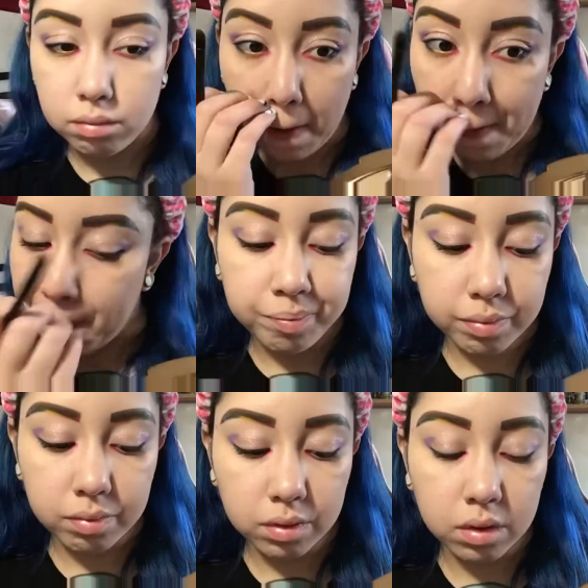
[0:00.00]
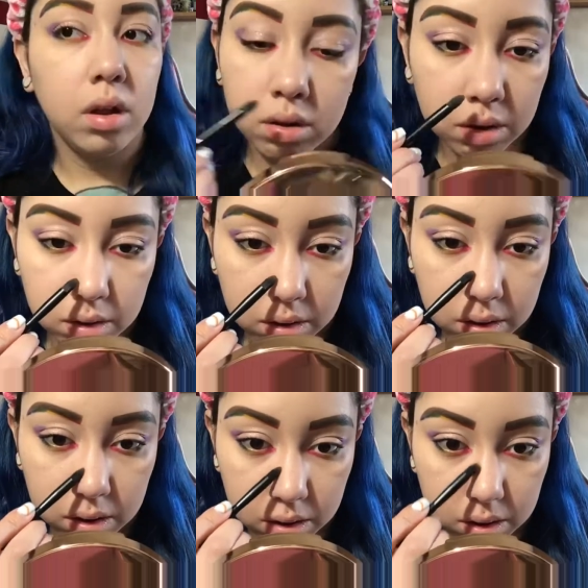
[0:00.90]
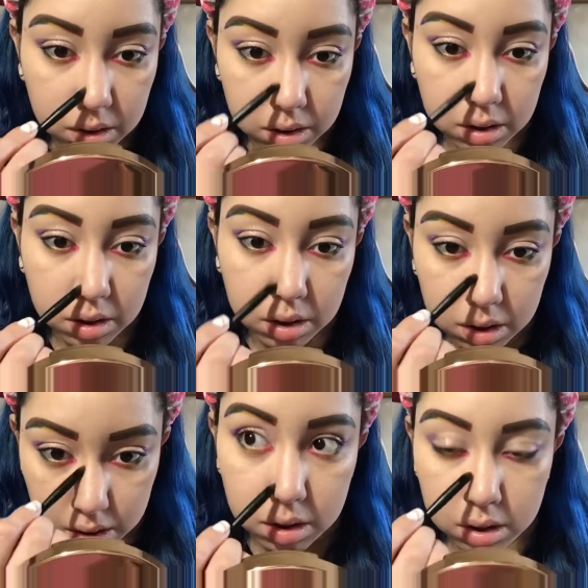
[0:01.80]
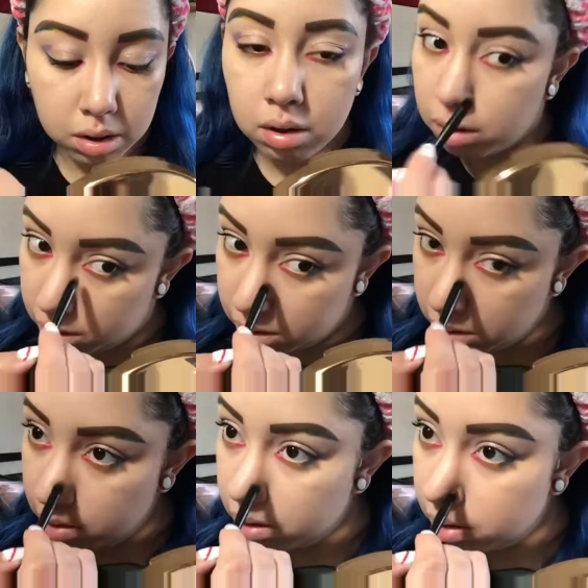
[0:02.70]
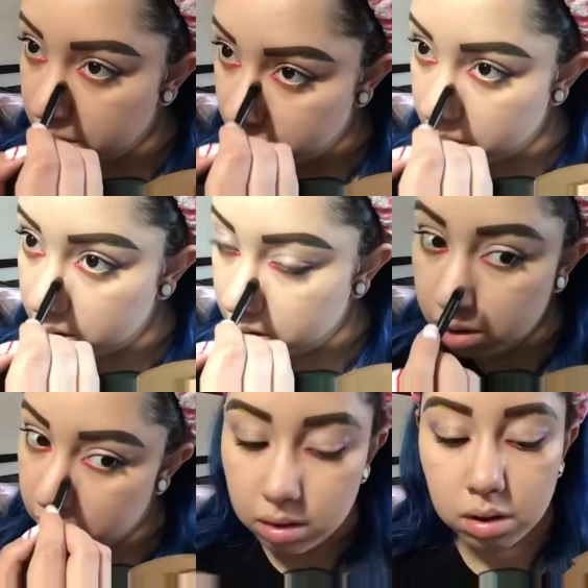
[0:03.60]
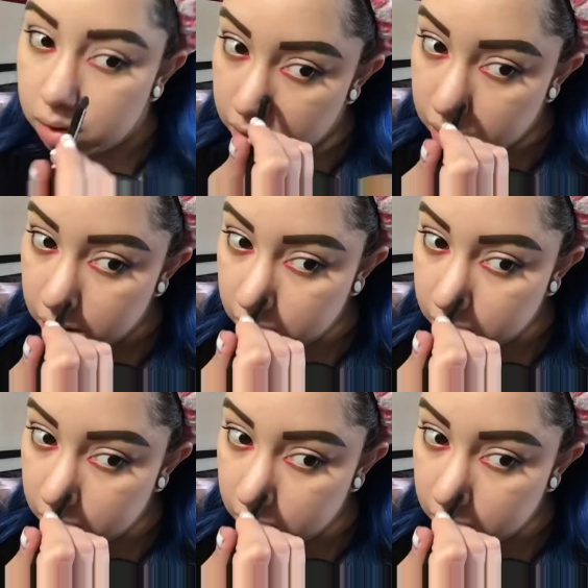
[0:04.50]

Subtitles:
just doing a full face for the rest of it, and that's basically it. I'm just gonna do my